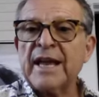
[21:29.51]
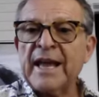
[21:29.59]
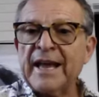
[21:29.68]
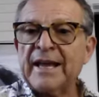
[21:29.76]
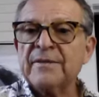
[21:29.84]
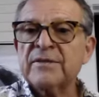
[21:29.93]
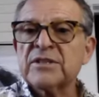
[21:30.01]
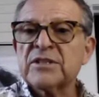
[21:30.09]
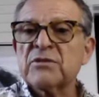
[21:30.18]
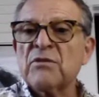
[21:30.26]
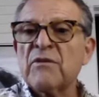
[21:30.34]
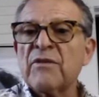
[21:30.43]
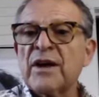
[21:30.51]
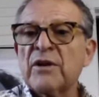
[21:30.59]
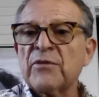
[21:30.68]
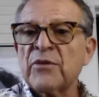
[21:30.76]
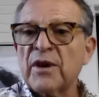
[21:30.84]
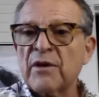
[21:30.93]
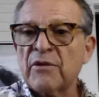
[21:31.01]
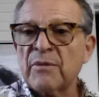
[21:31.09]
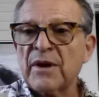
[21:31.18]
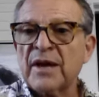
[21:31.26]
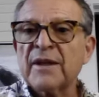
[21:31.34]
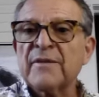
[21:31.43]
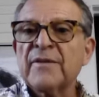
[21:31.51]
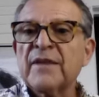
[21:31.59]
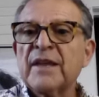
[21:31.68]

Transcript: and Serovital for everybody.